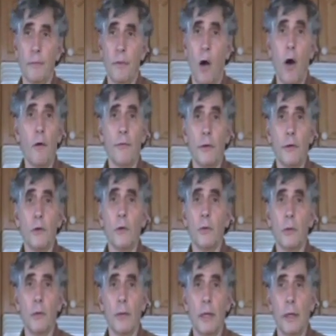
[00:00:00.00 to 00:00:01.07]
often during
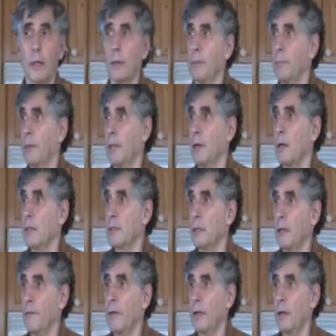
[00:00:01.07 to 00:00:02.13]
the week, because
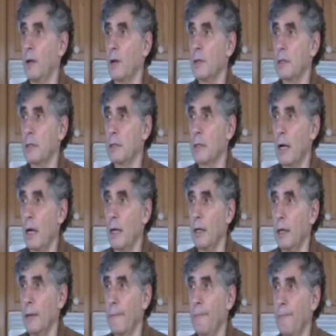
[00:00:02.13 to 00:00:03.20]
living in our
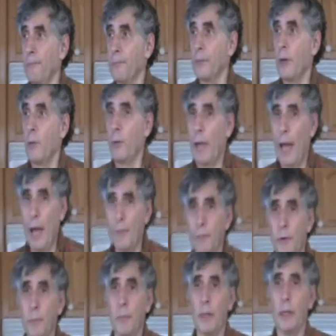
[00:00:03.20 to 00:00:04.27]
society, we have
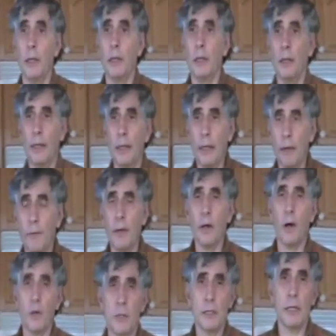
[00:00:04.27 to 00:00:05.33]
to be giving
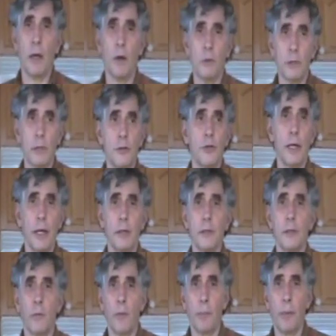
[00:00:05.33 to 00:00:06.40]
ourselves a chance
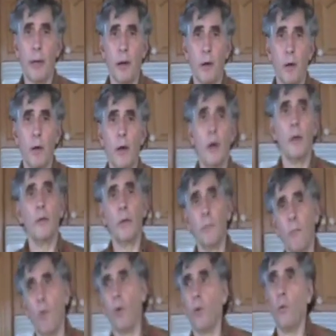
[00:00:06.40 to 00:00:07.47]
to repair. The
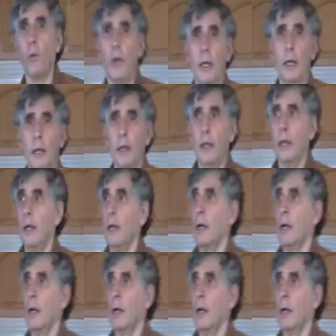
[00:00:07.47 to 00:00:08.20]
more we,